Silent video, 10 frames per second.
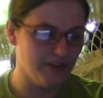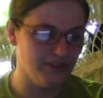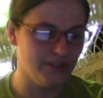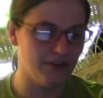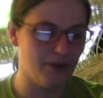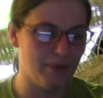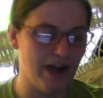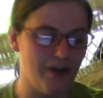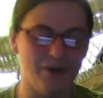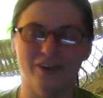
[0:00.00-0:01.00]
0
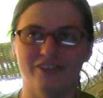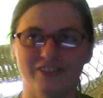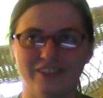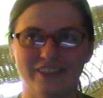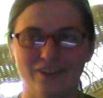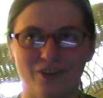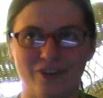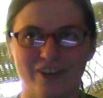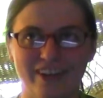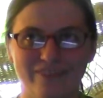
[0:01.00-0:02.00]
power, 0
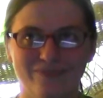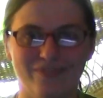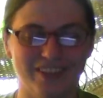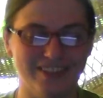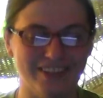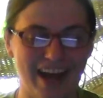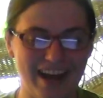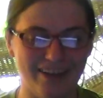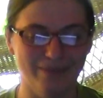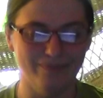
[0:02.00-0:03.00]
crit, it's an
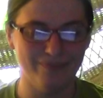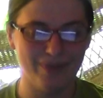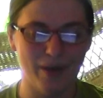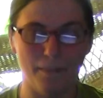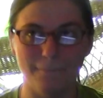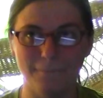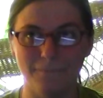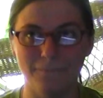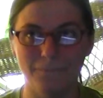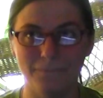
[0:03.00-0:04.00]
item,
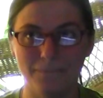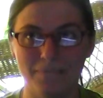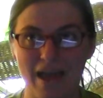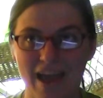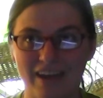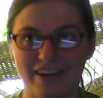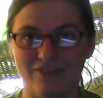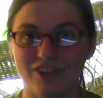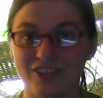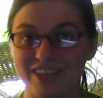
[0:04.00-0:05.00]
and at
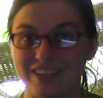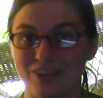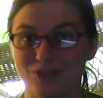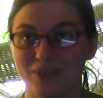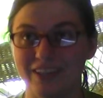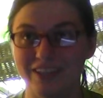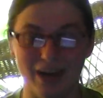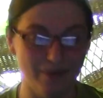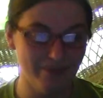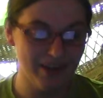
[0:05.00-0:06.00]
first that sounds really
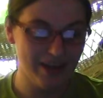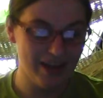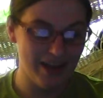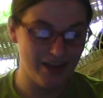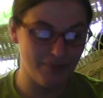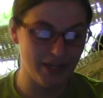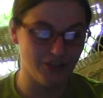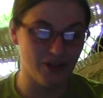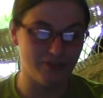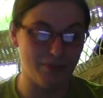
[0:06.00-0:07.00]
dumb,
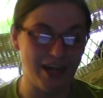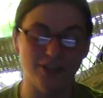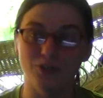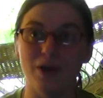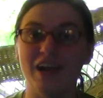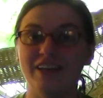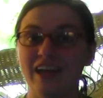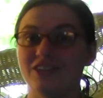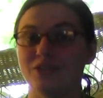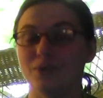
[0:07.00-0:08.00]
because you have to pay 2
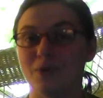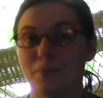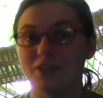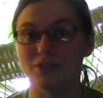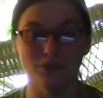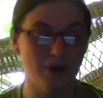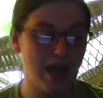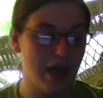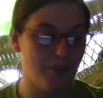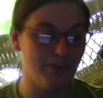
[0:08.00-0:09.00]
gauge to equip it too,
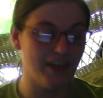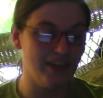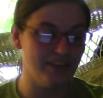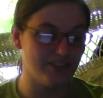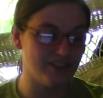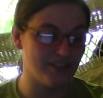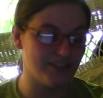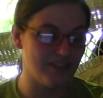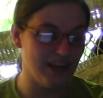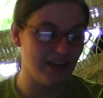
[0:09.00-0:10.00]
but then this is
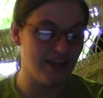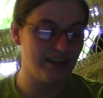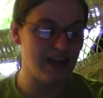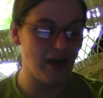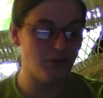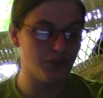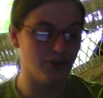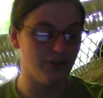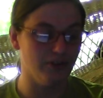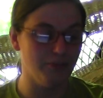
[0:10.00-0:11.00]
its thing.
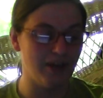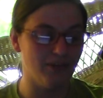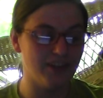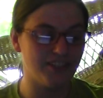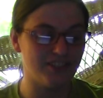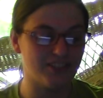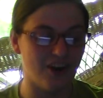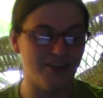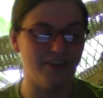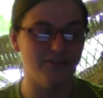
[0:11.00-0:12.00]
Counter. You may rest this
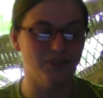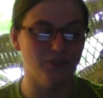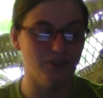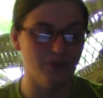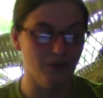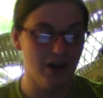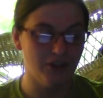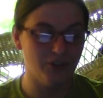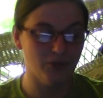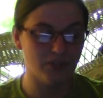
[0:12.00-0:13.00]
card, and if you do,
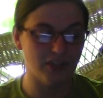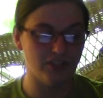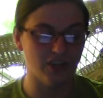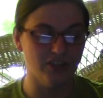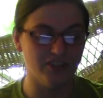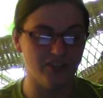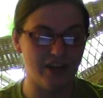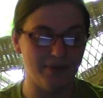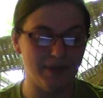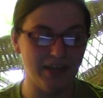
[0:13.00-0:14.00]
choose a dungeon
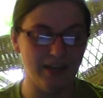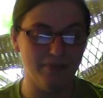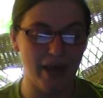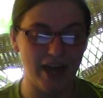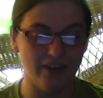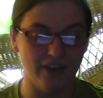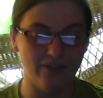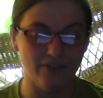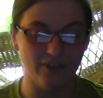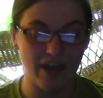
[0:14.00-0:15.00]
enemy in battle,
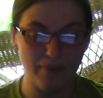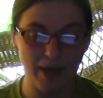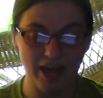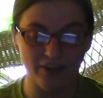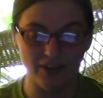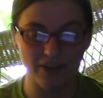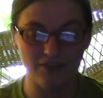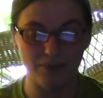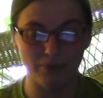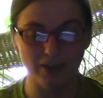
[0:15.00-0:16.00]
and for that battle, give
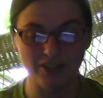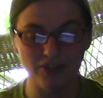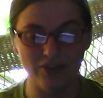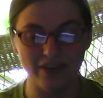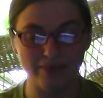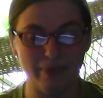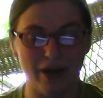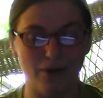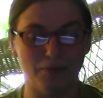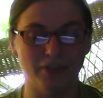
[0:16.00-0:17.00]
it plus 2,000
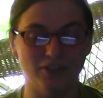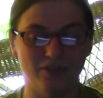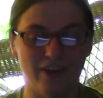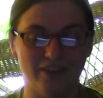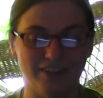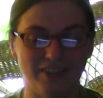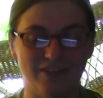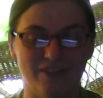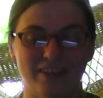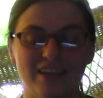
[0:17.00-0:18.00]
power, plus 2,000
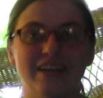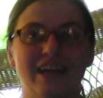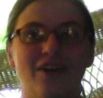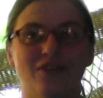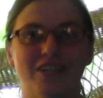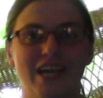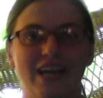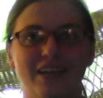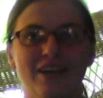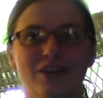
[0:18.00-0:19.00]
defense, and
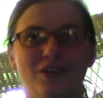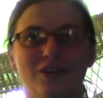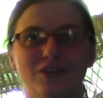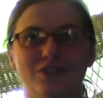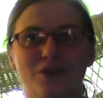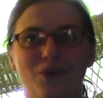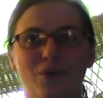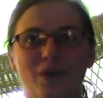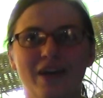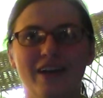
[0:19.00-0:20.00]
counterattack.
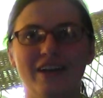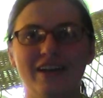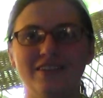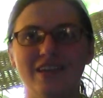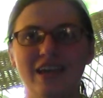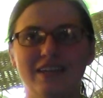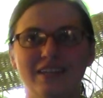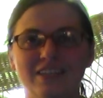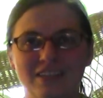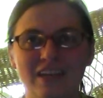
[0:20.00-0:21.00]
So, it's a
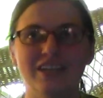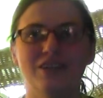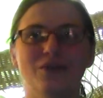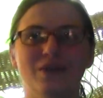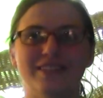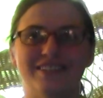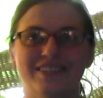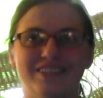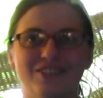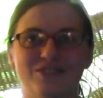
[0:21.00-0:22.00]
continuous
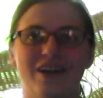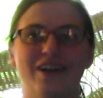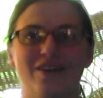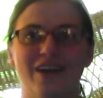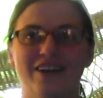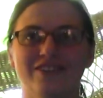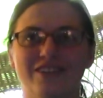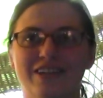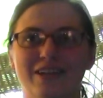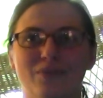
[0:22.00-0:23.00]
Draco
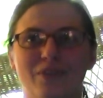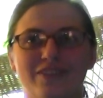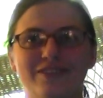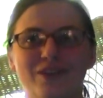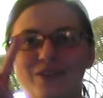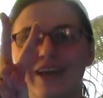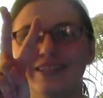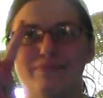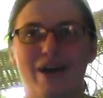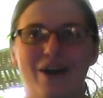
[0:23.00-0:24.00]
energy with 2
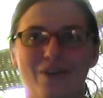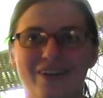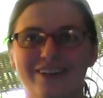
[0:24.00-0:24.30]
less power.